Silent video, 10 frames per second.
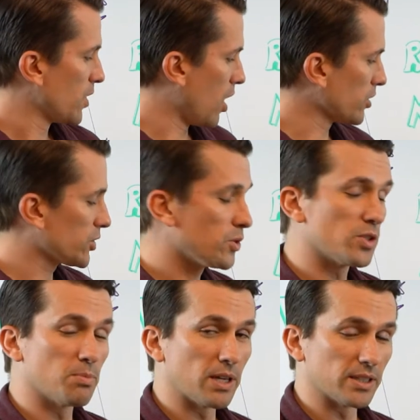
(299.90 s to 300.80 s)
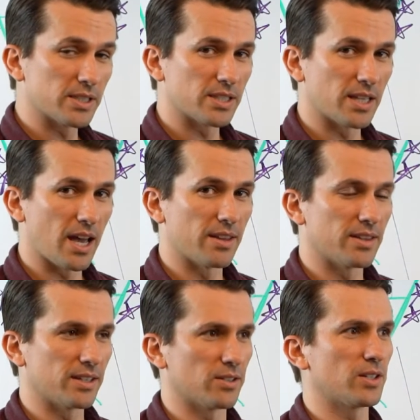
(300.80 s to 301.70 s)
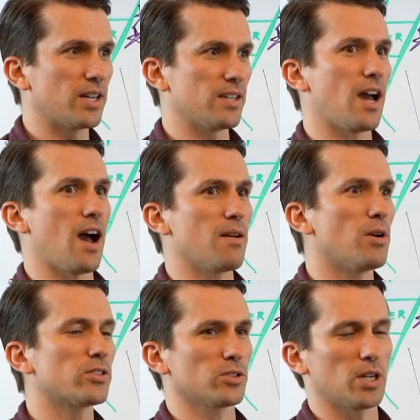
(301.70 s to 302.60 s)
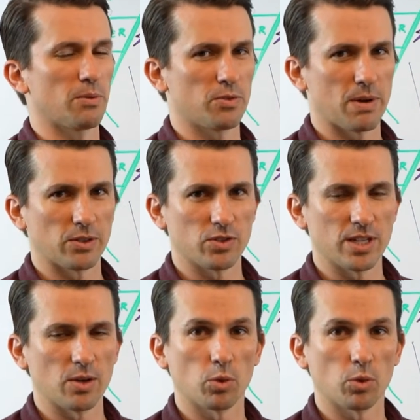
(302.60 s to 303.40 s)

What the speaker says: Other students might listen to that and think, okay, yeah, I'm also coming from out of state.